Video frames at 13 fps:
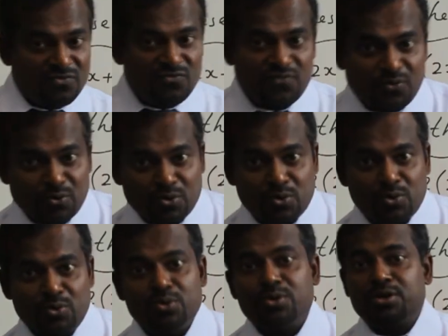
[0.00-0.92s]
for
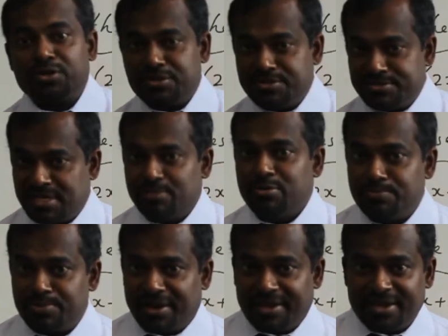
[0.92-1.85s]
double
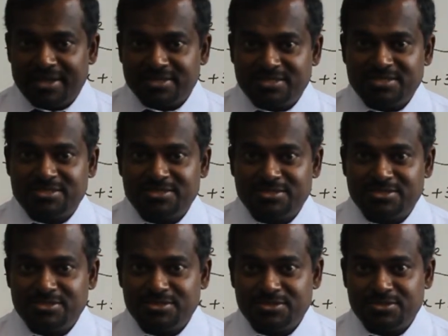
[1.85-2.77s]
brackets.
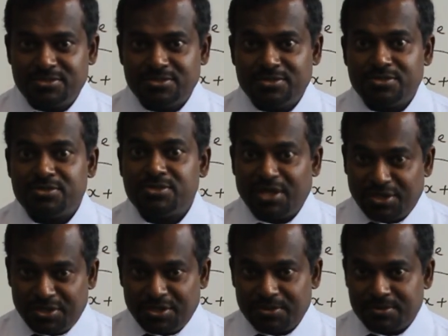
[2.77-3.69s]

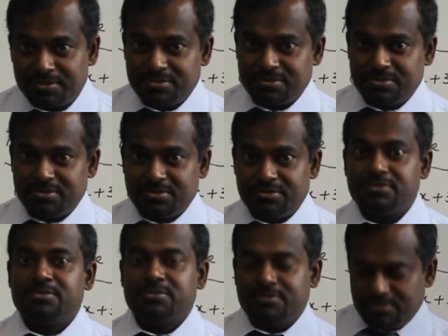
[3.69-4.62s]
Thank you.
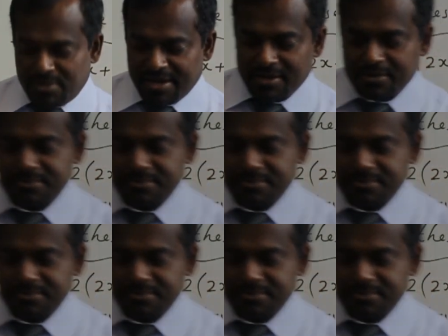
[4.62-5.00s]
Bye now.